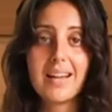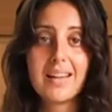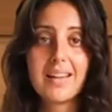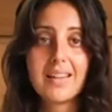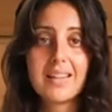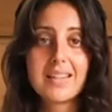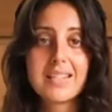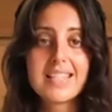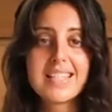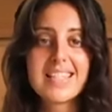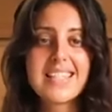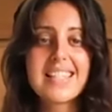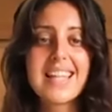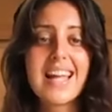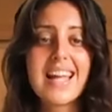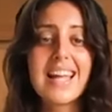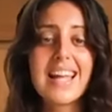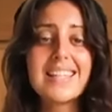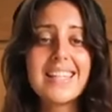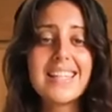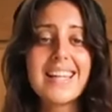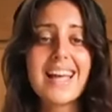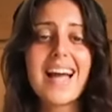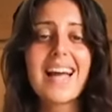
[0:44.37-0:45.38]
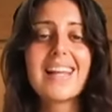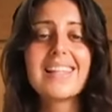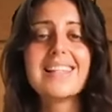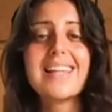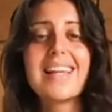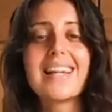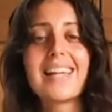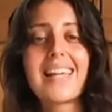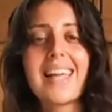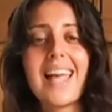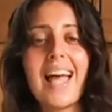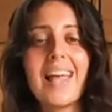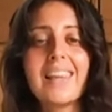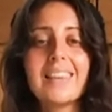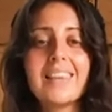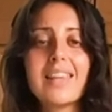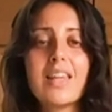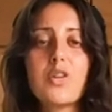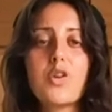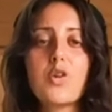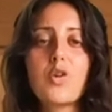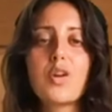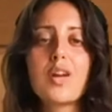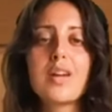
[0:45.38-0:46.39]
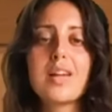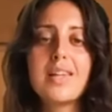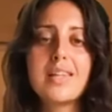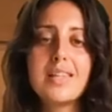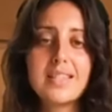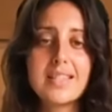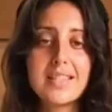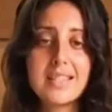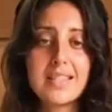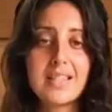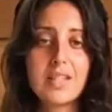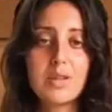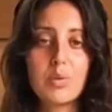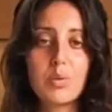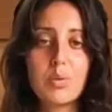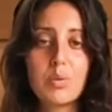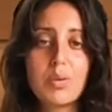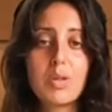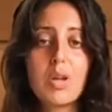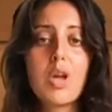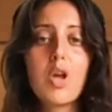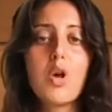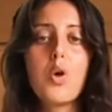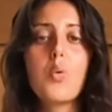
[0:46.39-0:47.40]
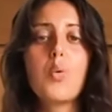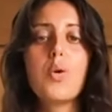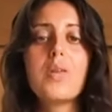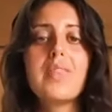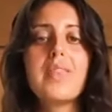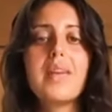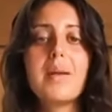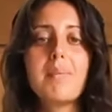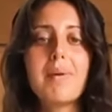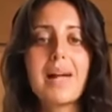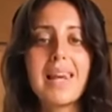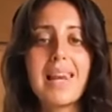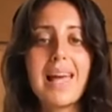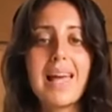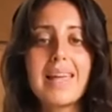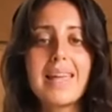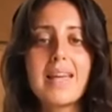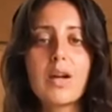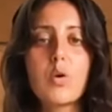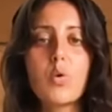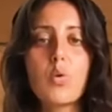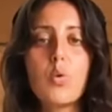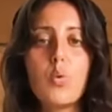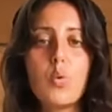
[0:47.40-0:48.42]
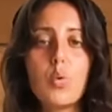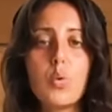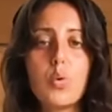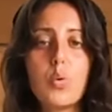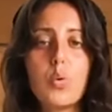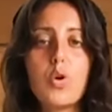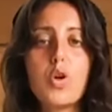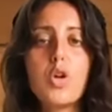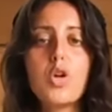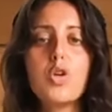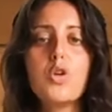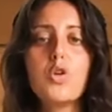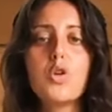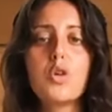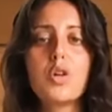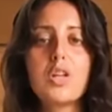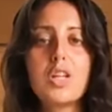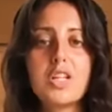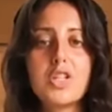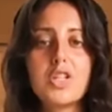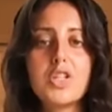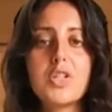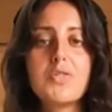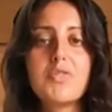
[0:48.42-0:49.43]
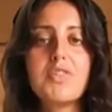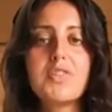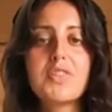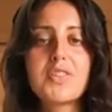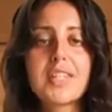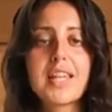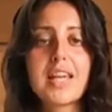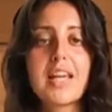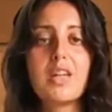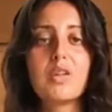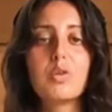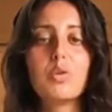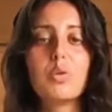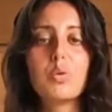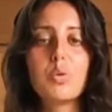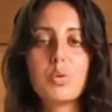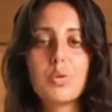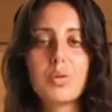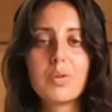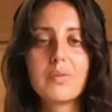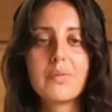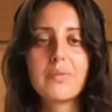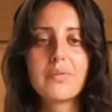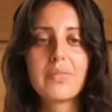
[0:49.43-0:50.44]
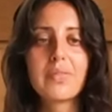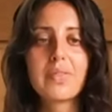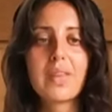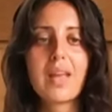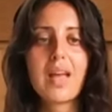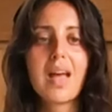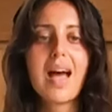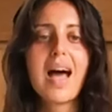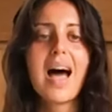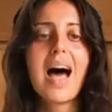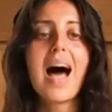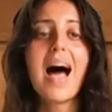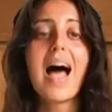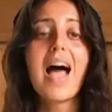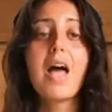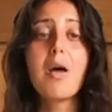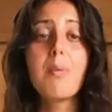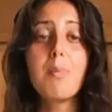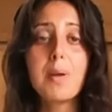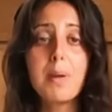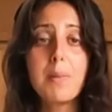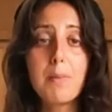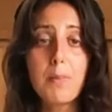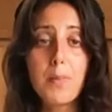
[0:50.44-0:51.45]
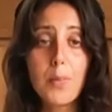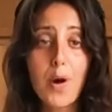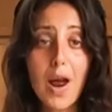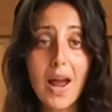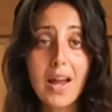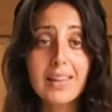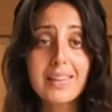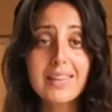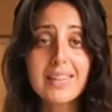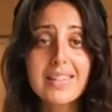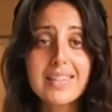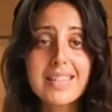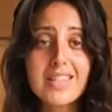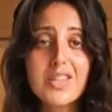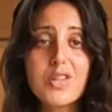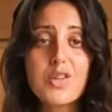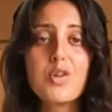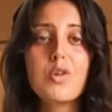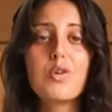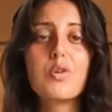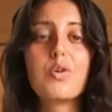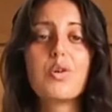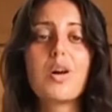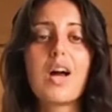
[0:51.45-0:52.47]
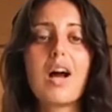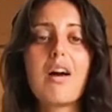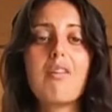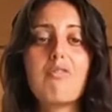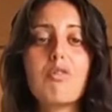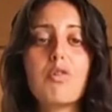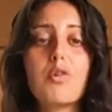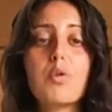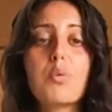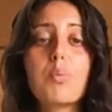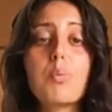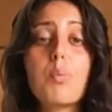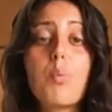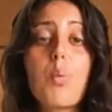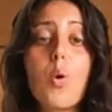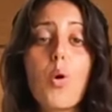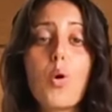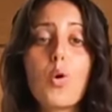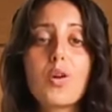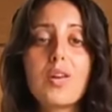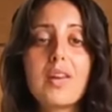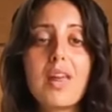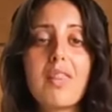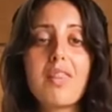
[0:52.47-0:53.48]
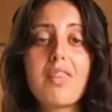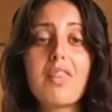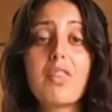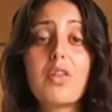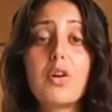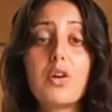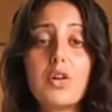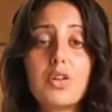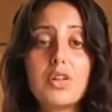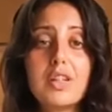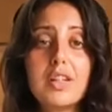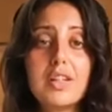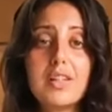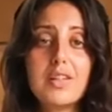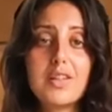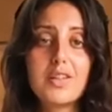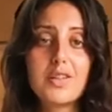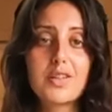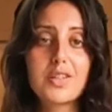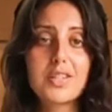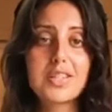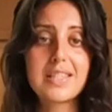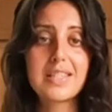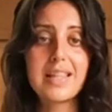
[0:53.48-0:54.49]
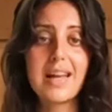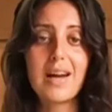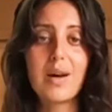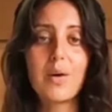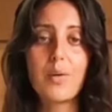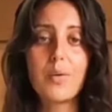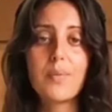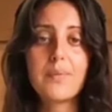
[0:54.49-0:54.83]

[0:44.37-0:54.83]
studying at the Akanda Yoga Institute with the Himalayan guru, Yogrishi Bhishketu. I have been practicing yoga for more than 13 years now,